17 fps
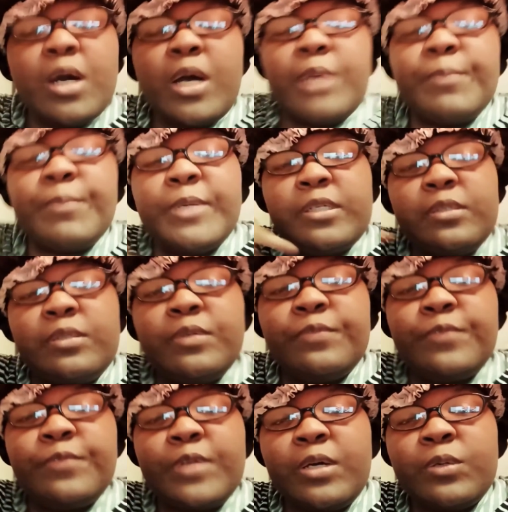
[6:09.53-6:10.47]
I'm in
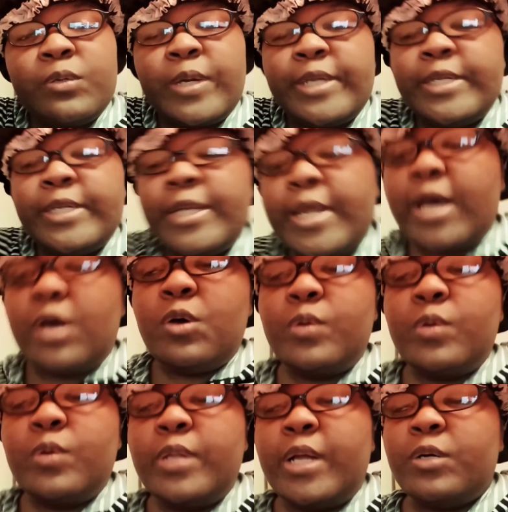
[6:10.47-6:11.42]
the blog right
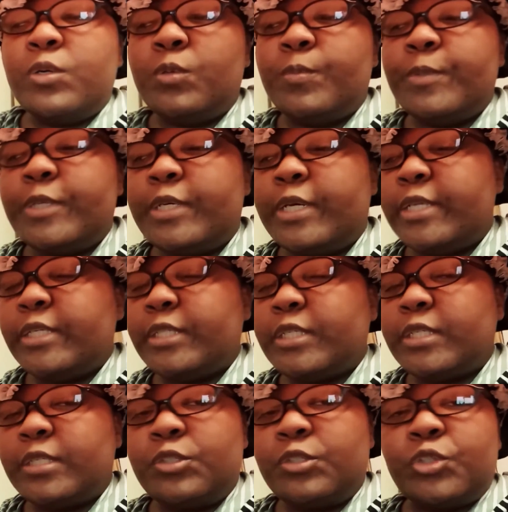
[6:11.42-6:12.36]
now. I hope you
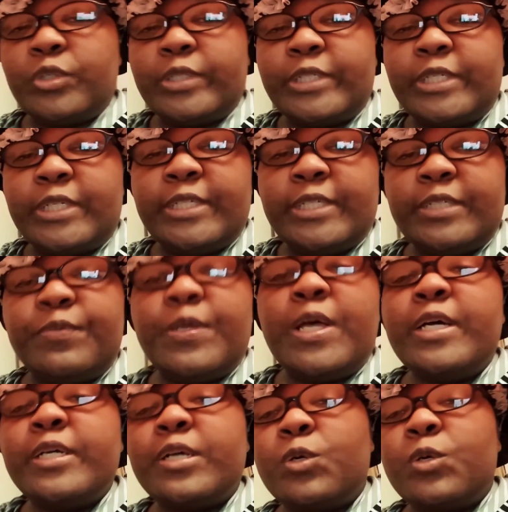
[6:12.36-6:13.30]
guys enjoyed today's
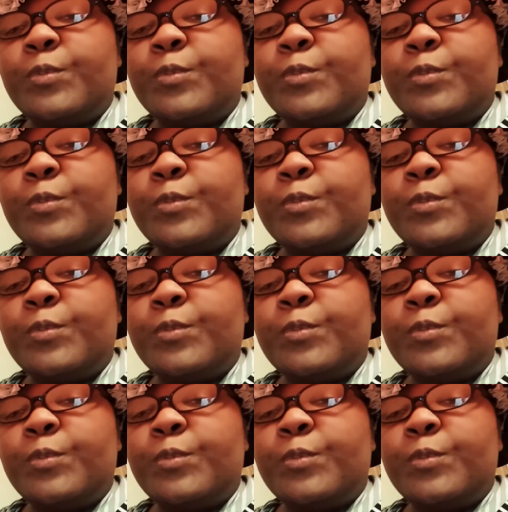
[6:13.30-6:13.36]
vlog.